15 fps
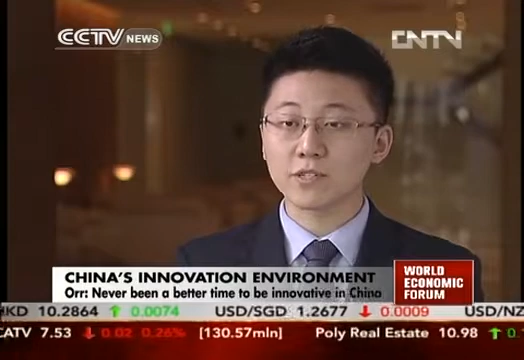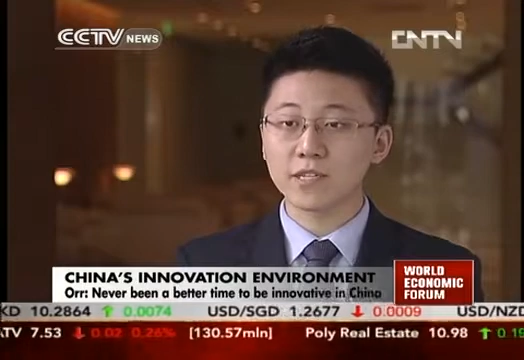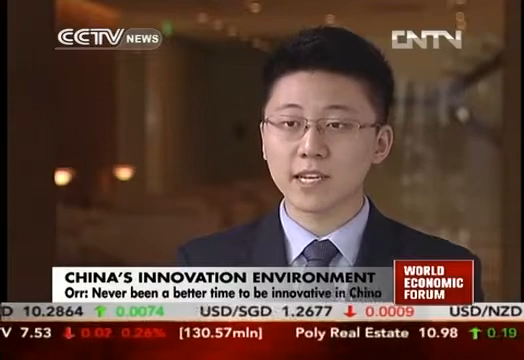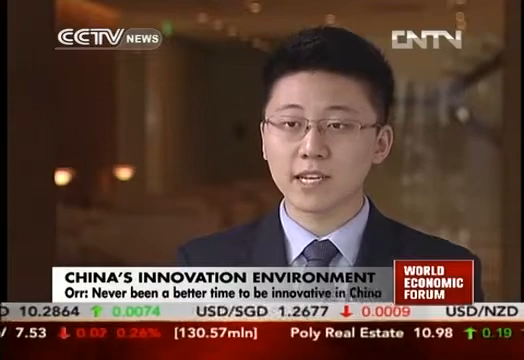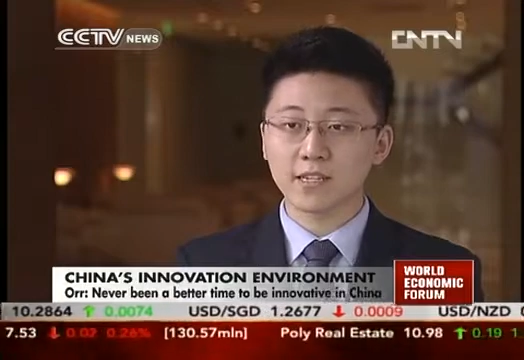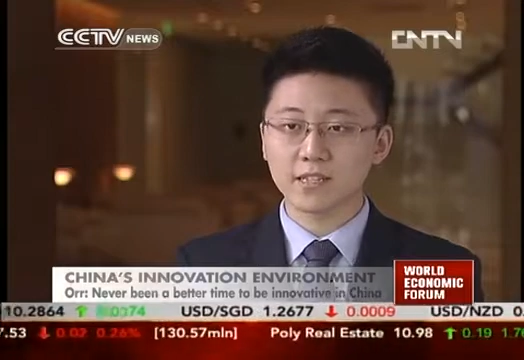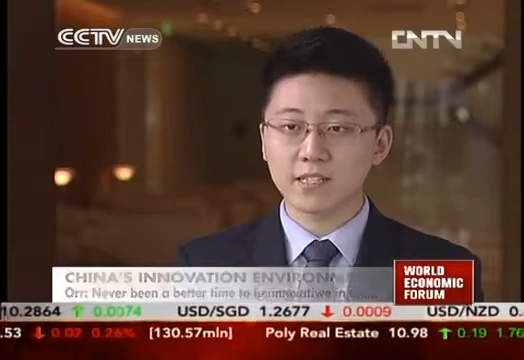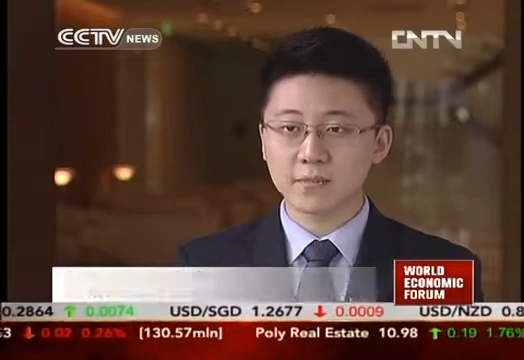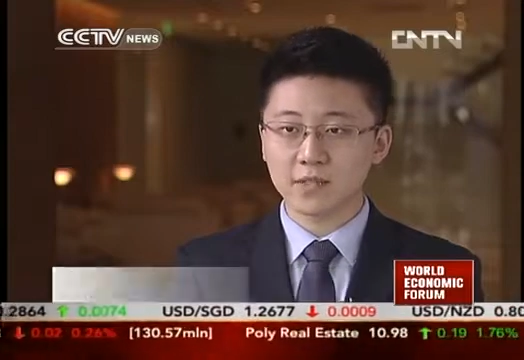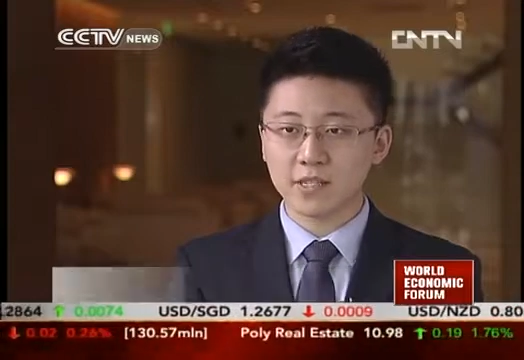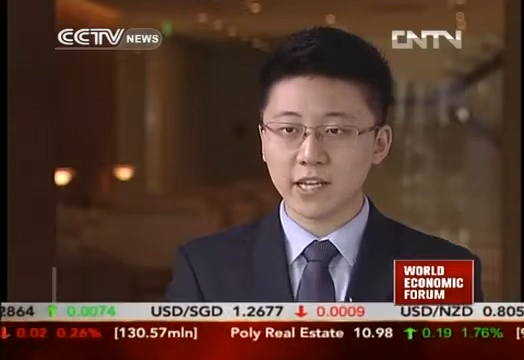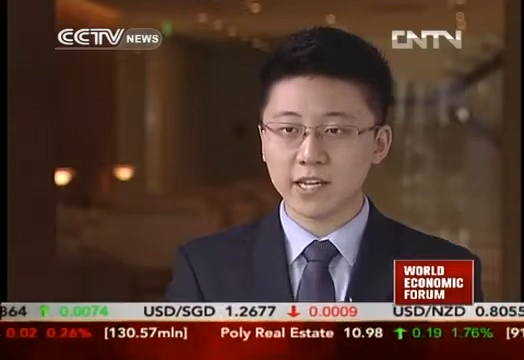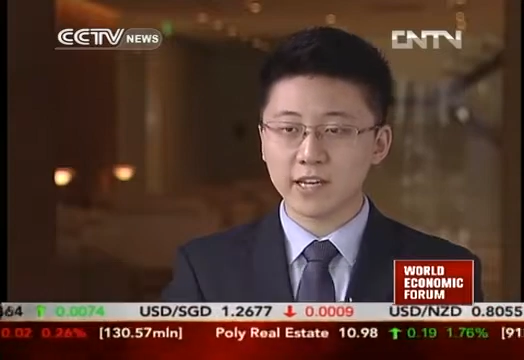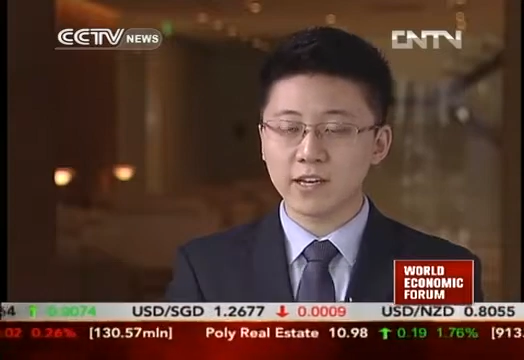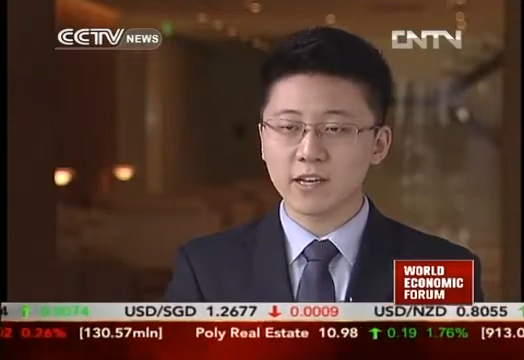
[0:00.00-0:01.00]
you're saying, it
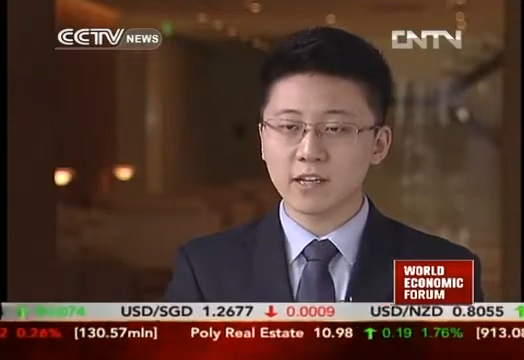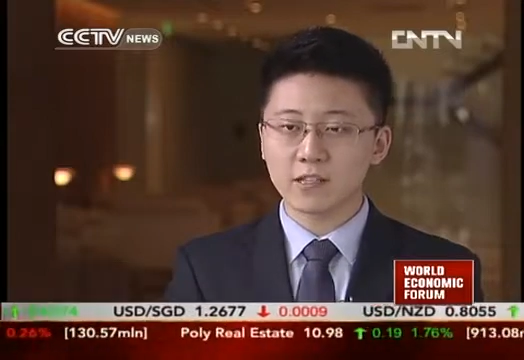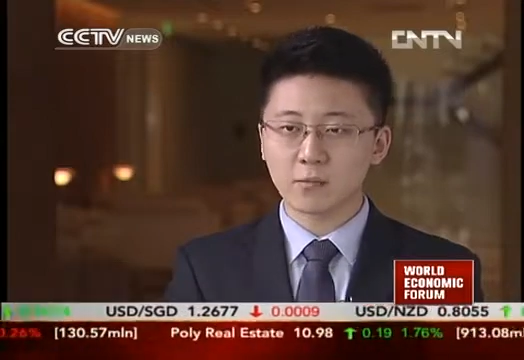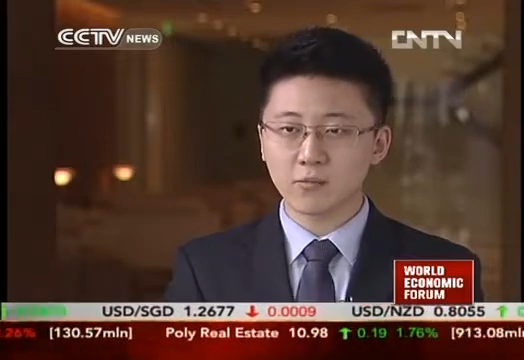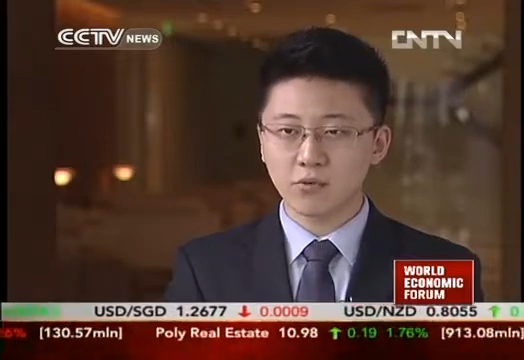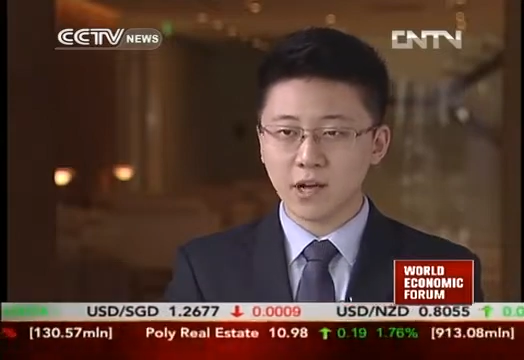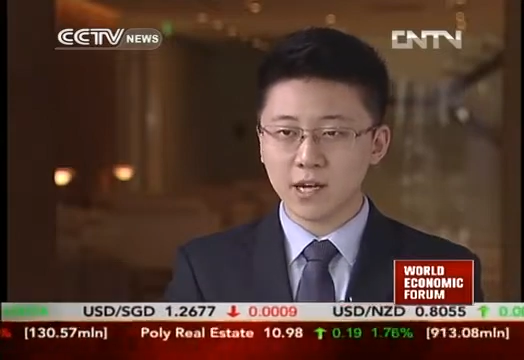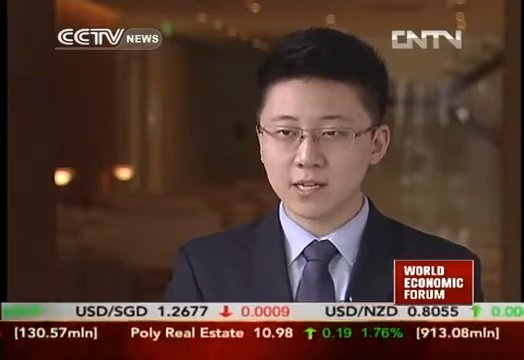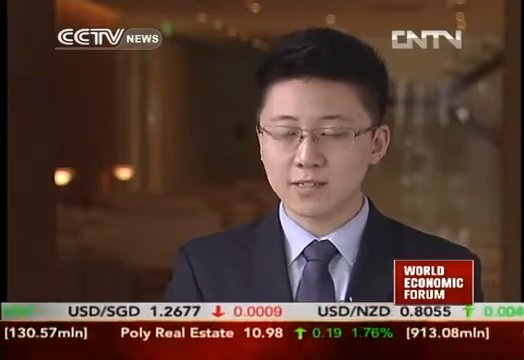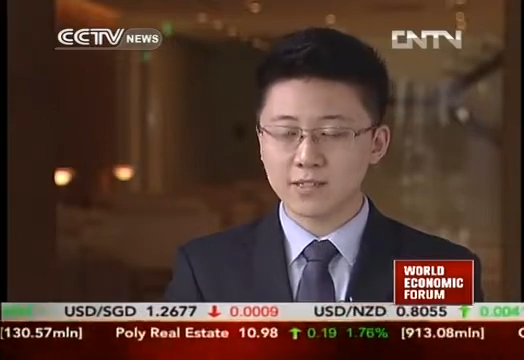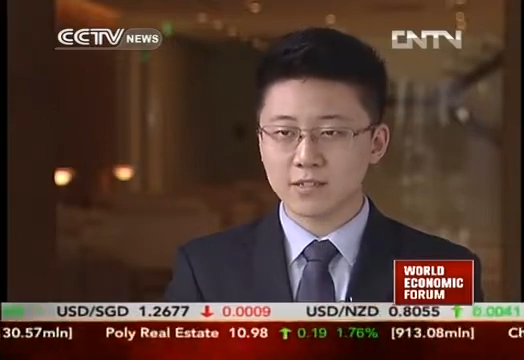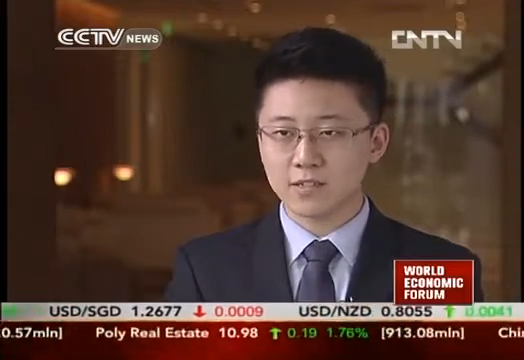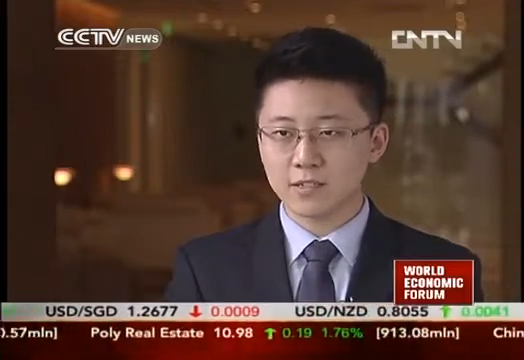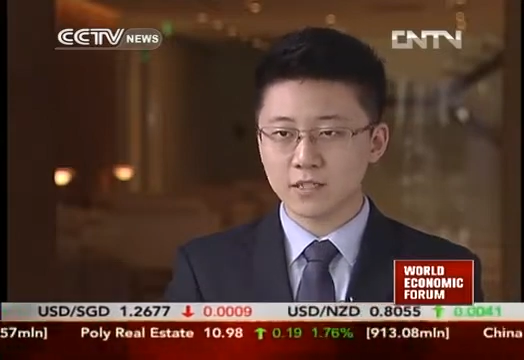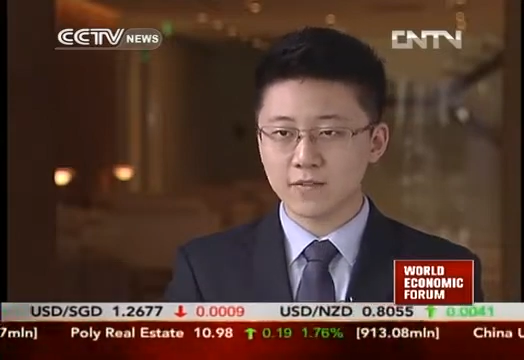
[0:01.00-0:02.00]
seems like the
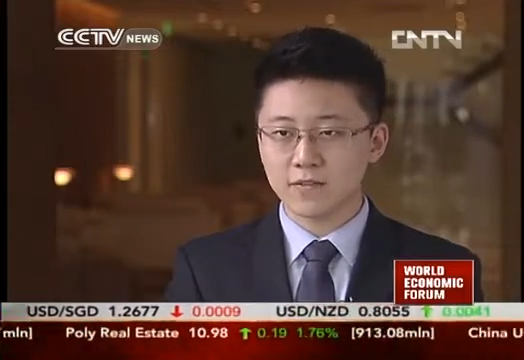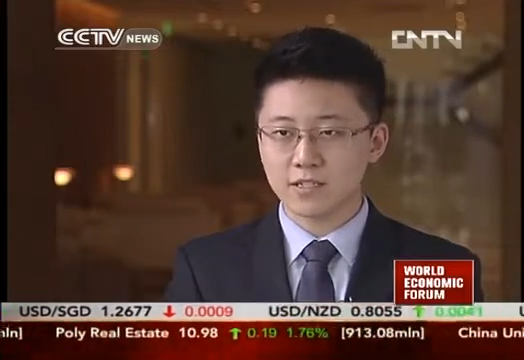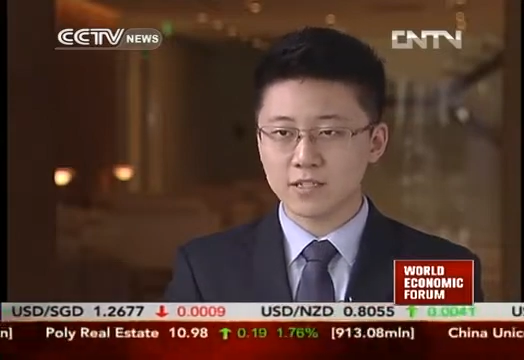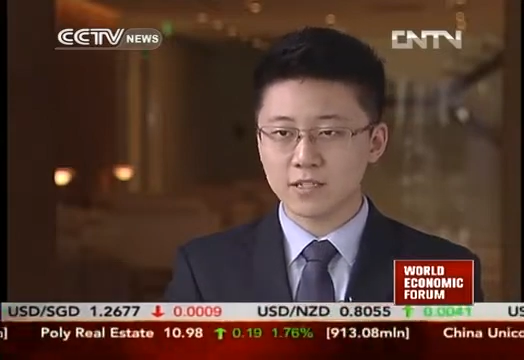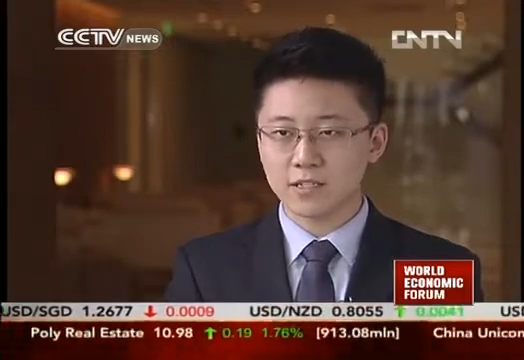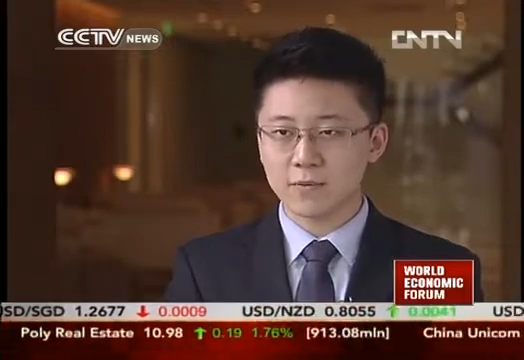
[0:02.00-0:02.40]
product and the services